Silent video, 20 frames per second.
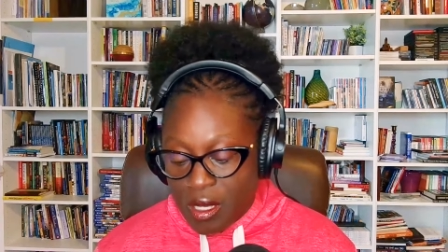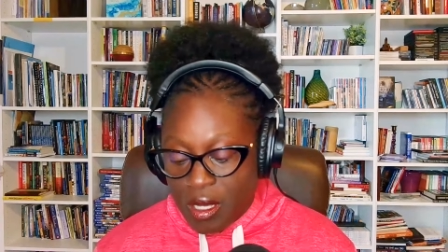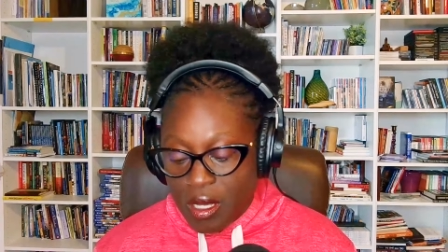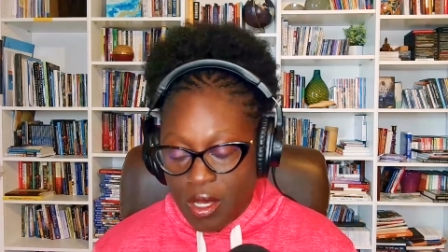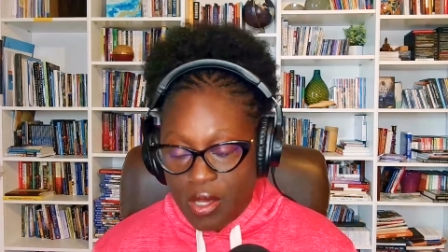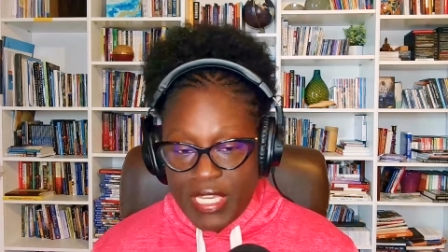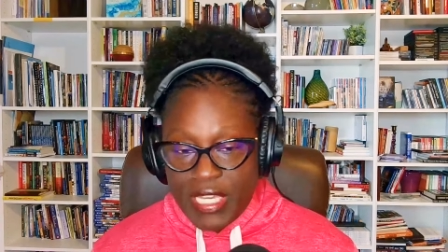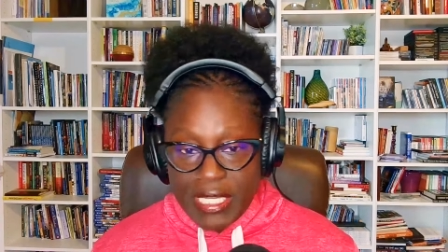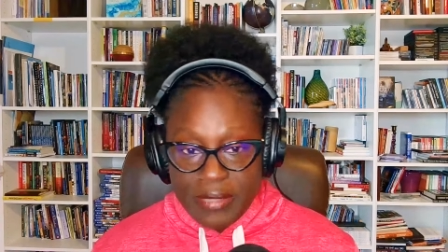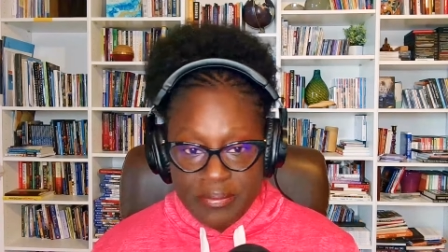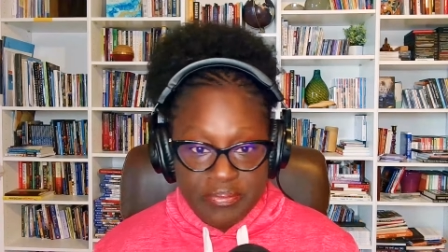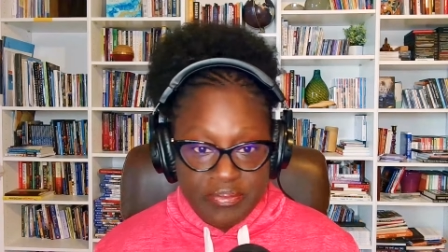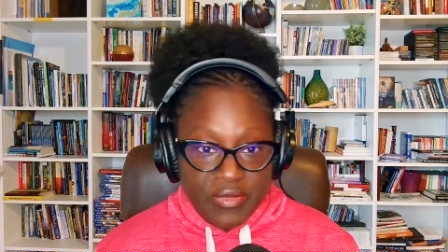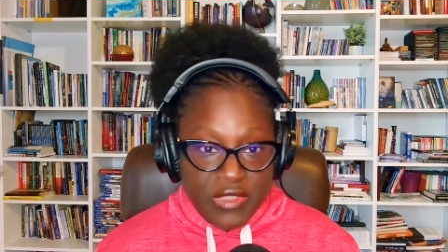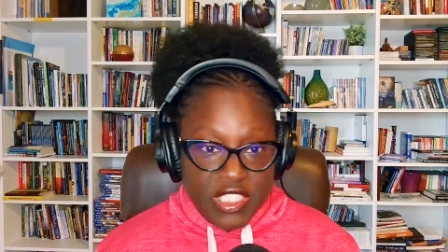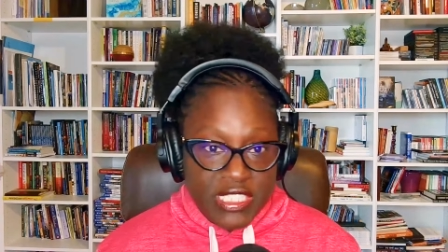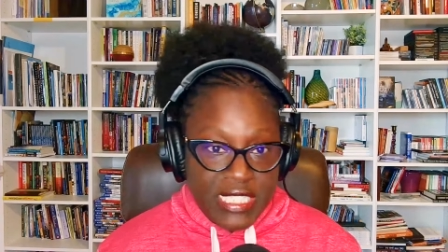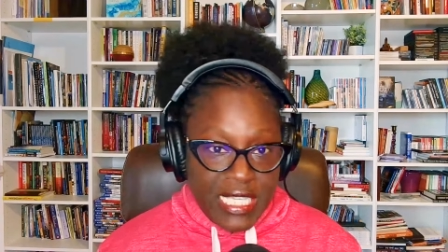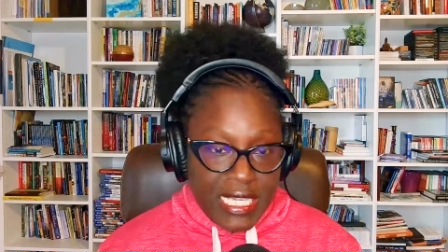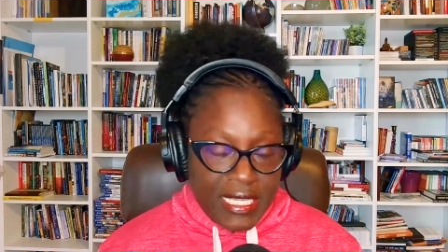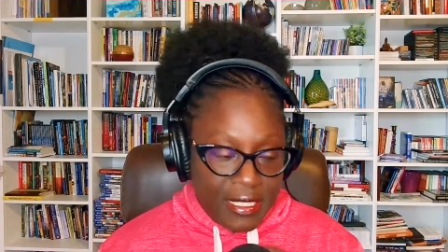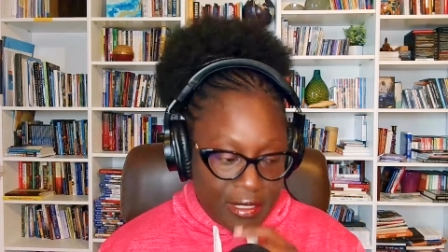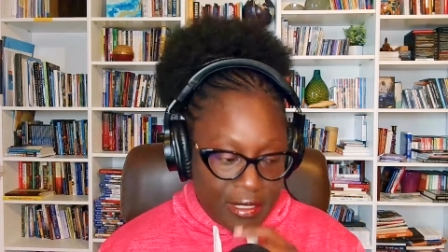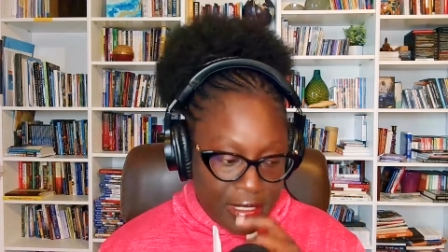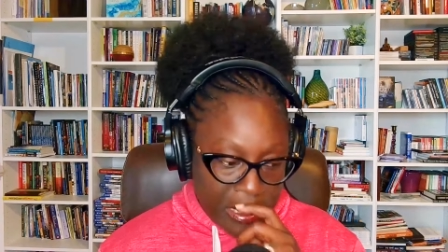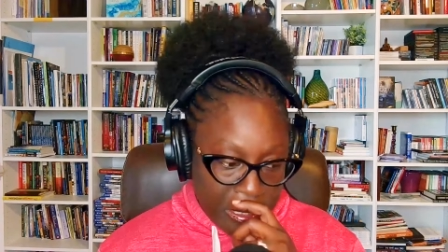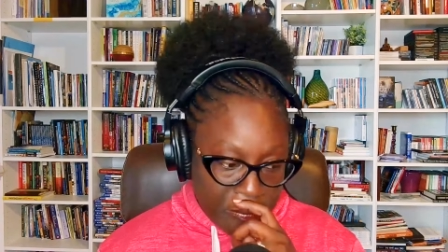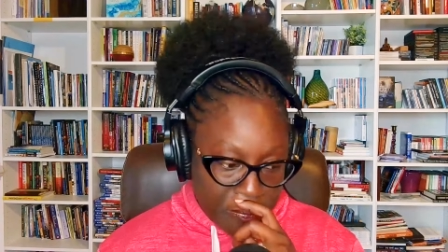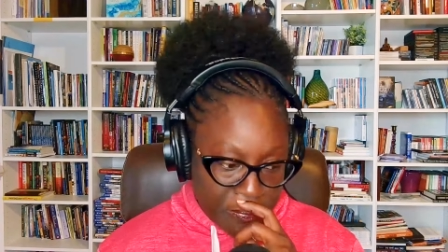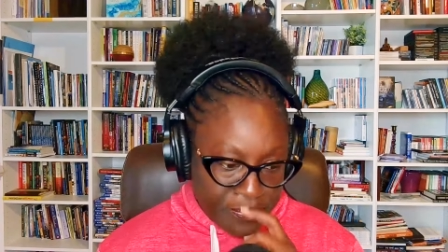Okay. The second
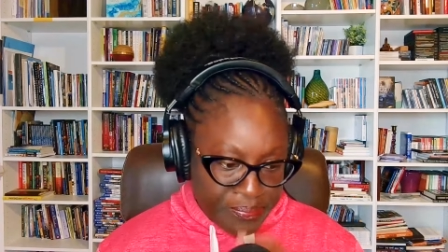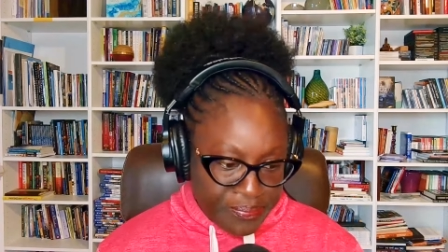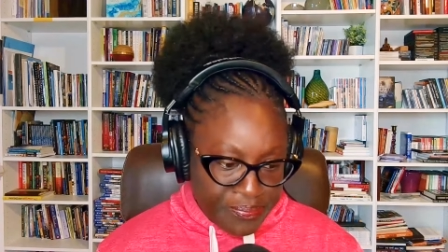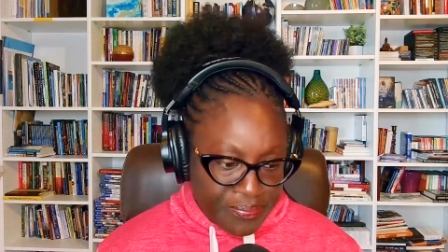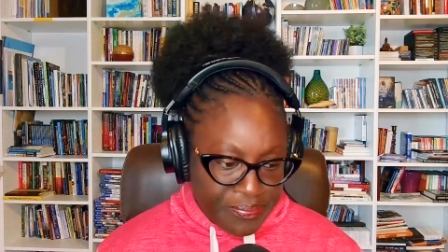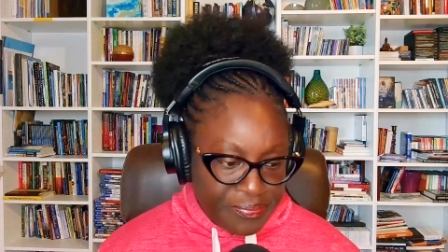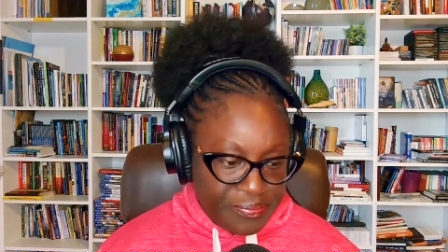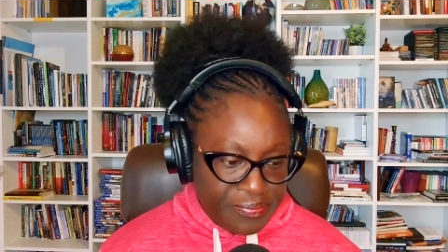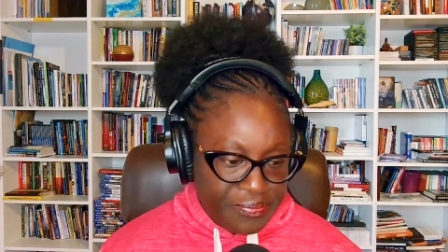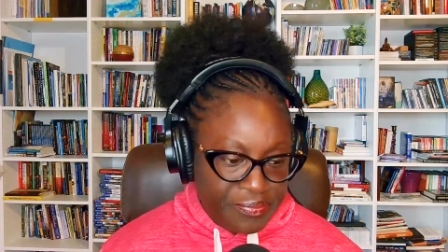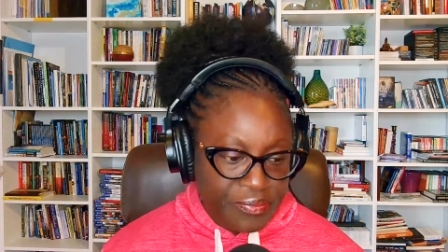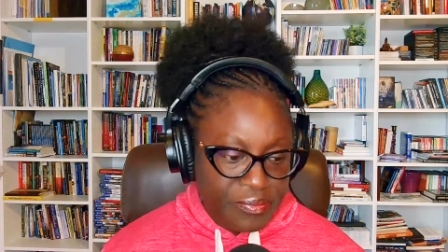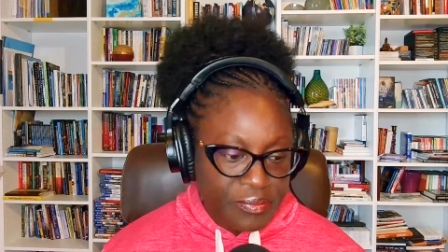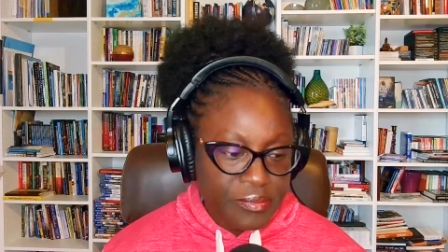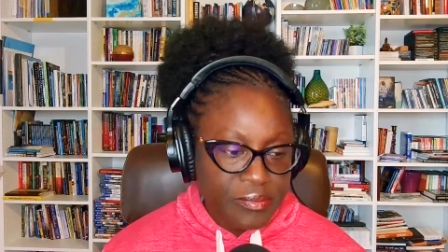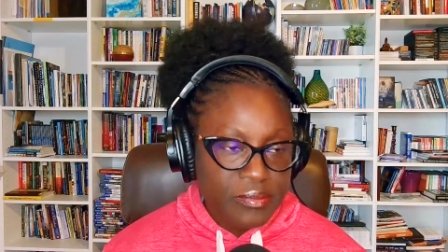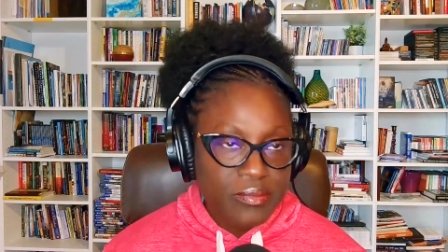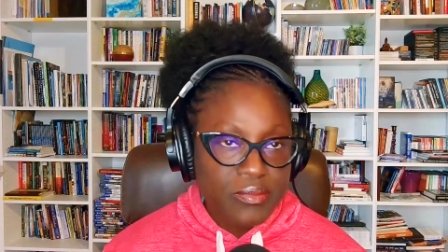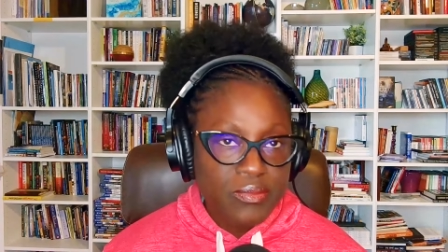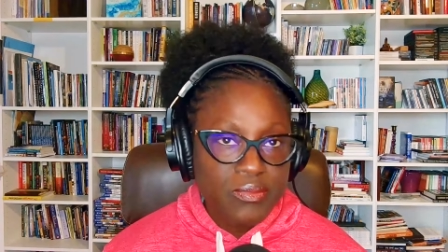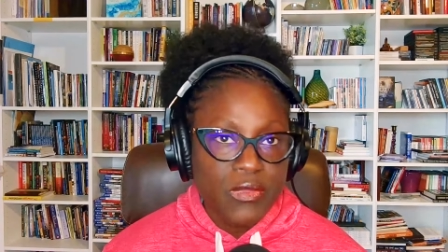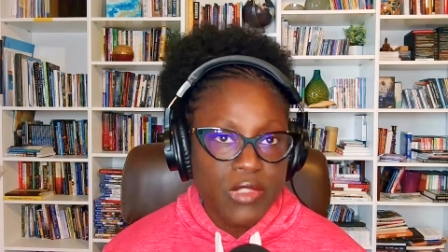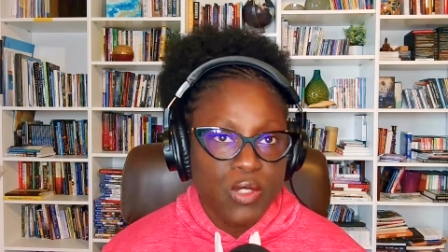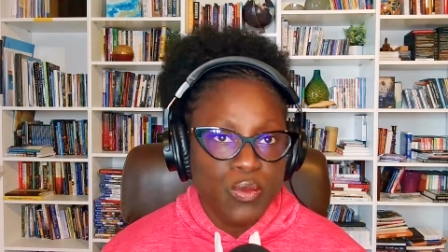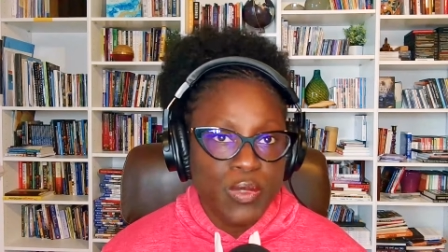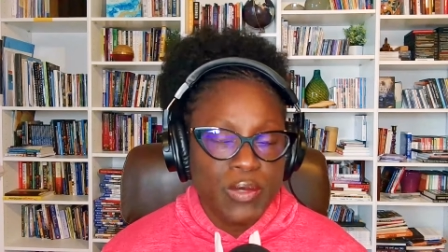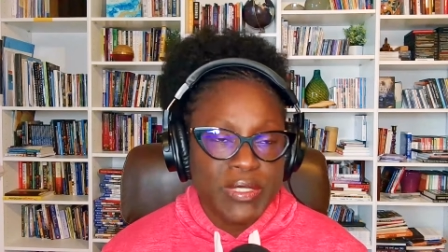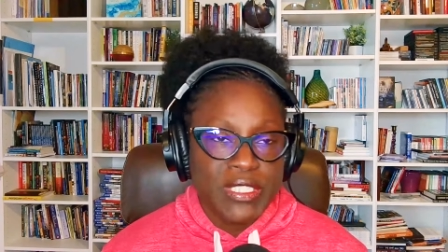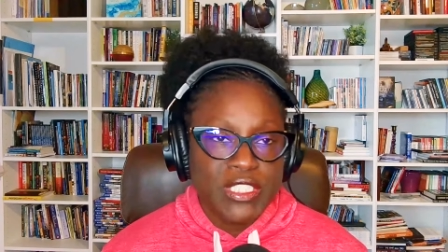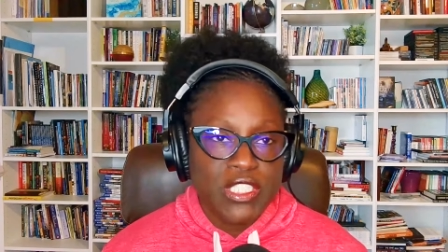thing,
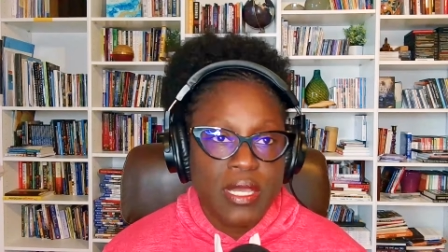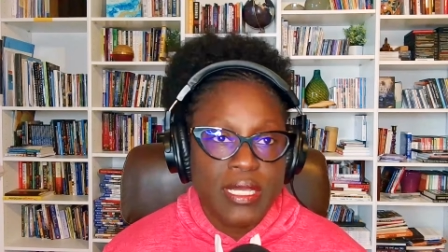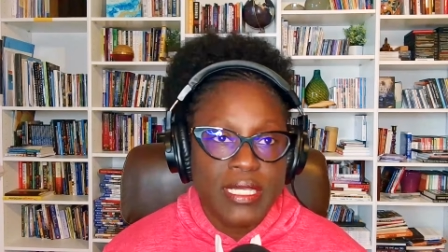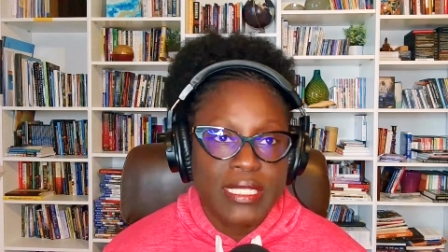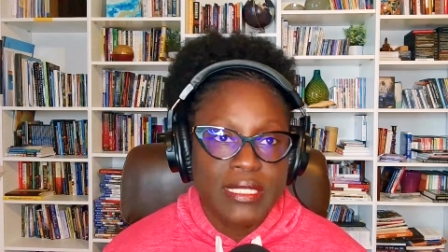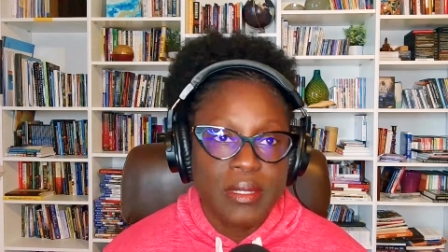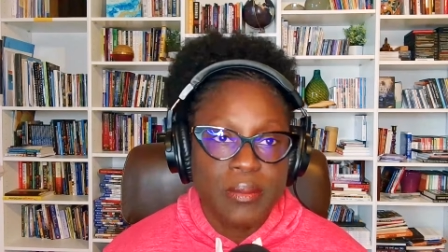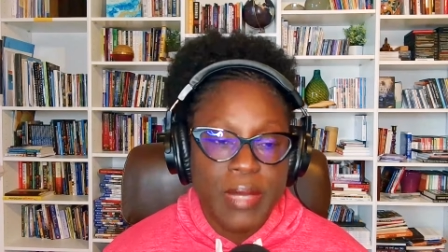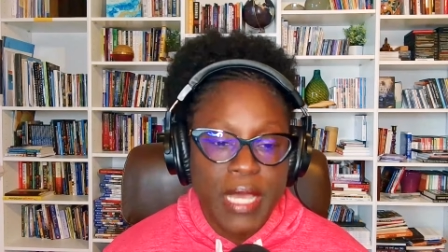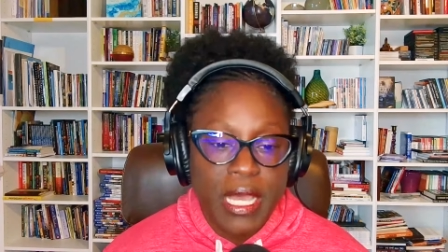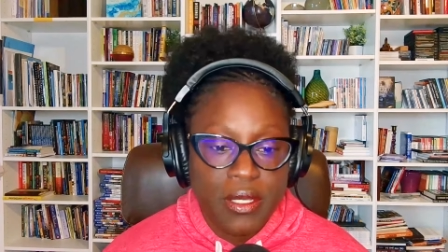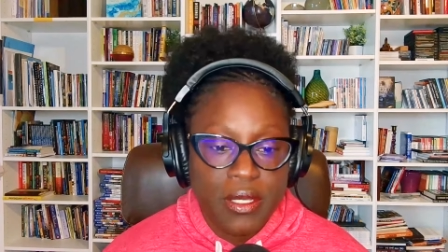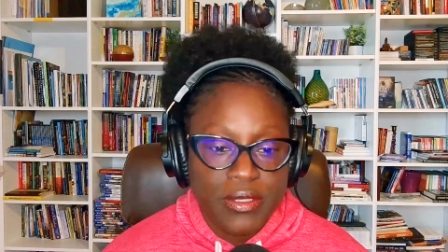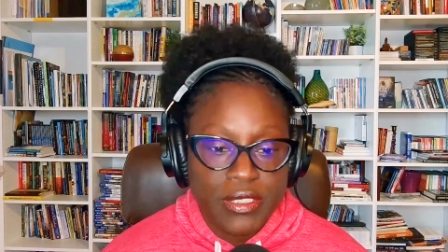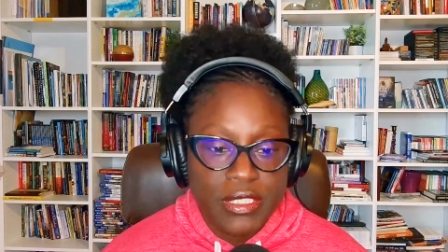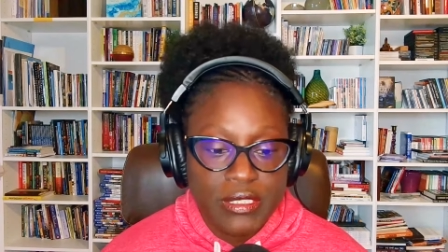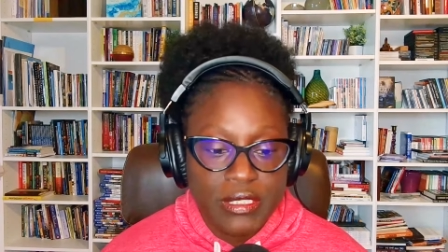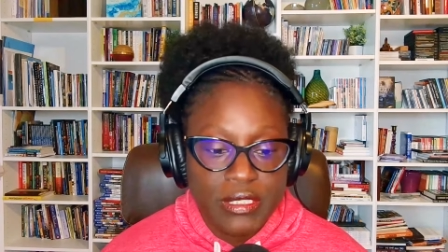we were talking about